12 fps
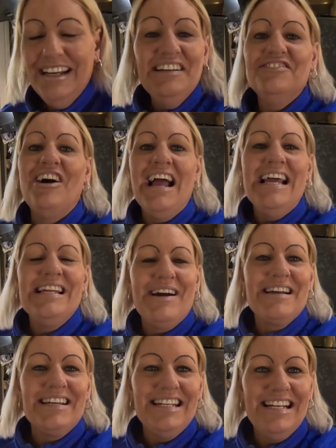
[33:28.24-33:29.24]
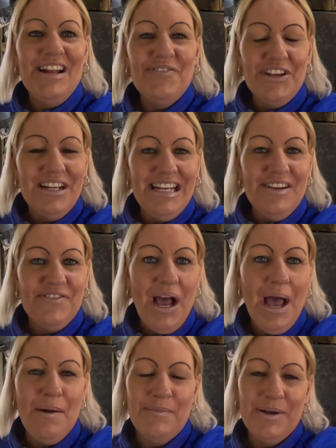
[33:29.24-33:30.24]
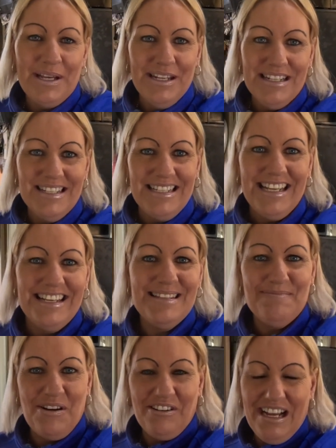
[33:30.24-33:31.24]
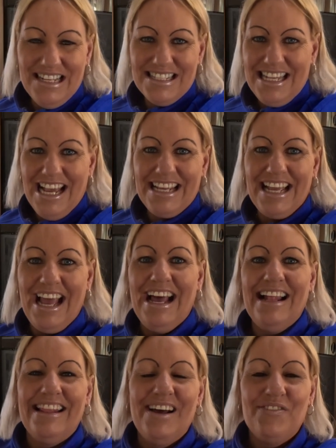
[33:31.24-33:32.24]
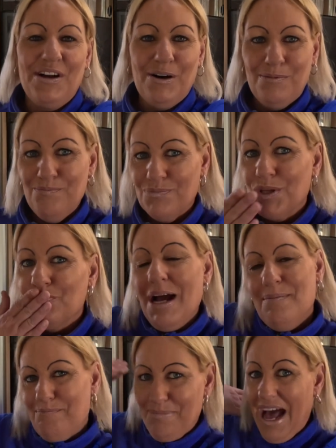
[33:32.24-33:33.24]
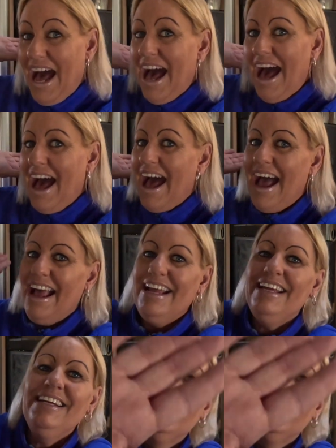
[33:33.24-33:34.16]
Right, anyway, I'm going to love you and leave you, and we're going to see you tomorrow. Take care. Love y'all. Bye.